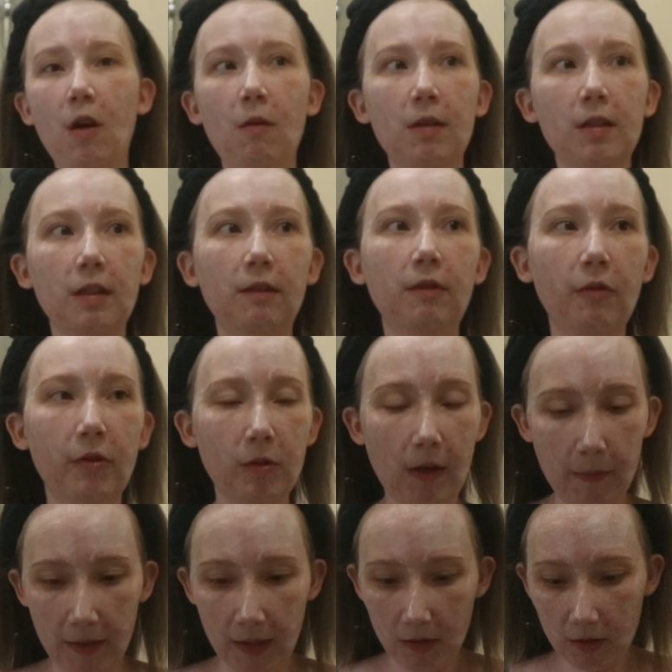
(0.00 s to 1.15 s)
always leave it for
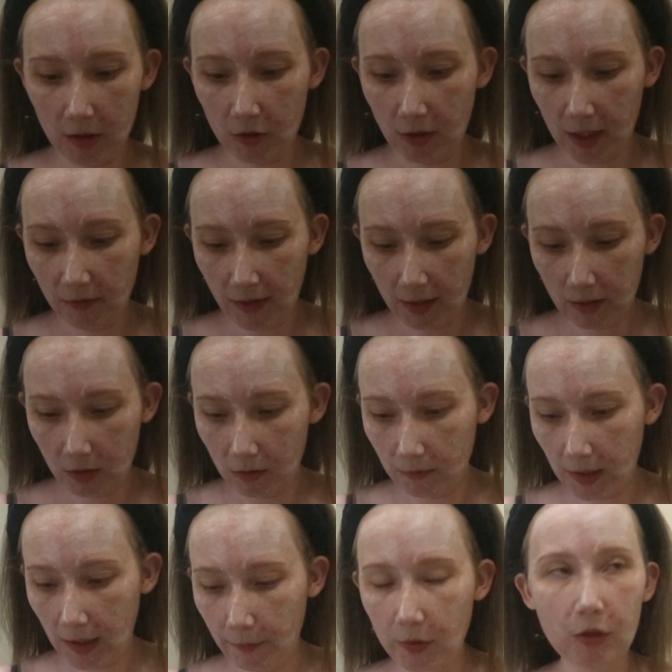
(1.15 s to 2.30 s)
20 minutes because it dries faster
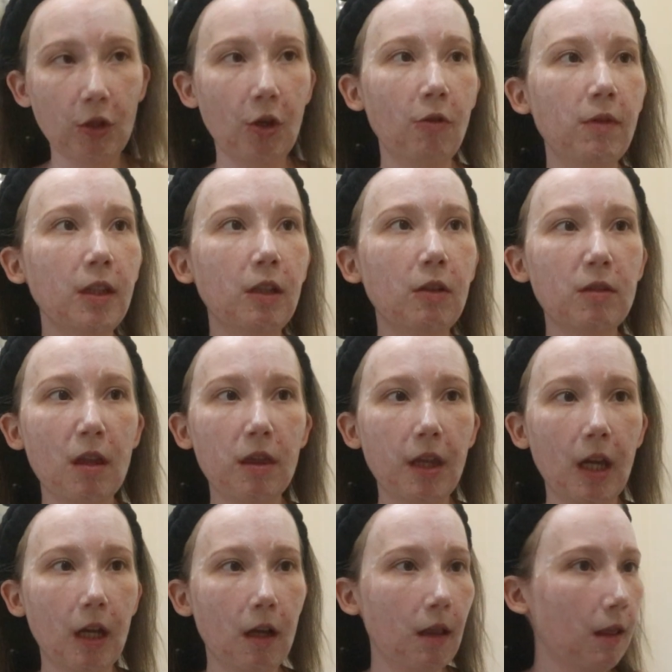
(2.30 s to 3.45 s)
sometimes, because I don't really use a
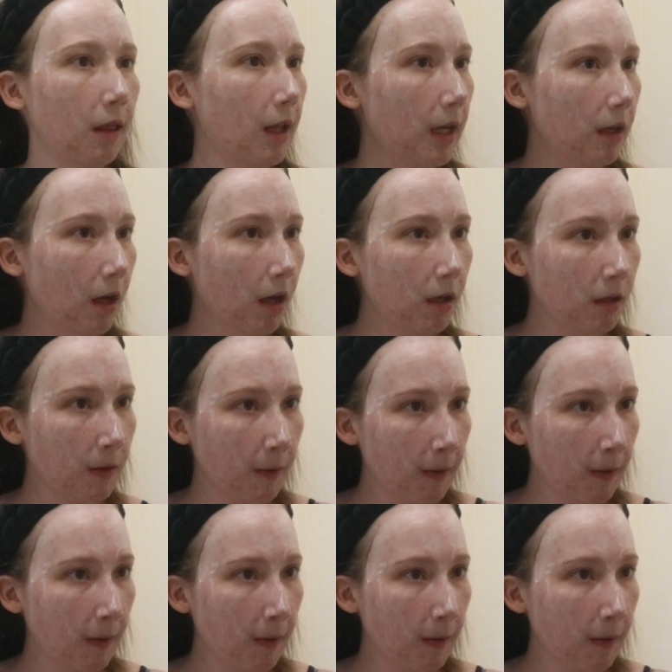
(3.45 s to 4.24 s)
thick layer.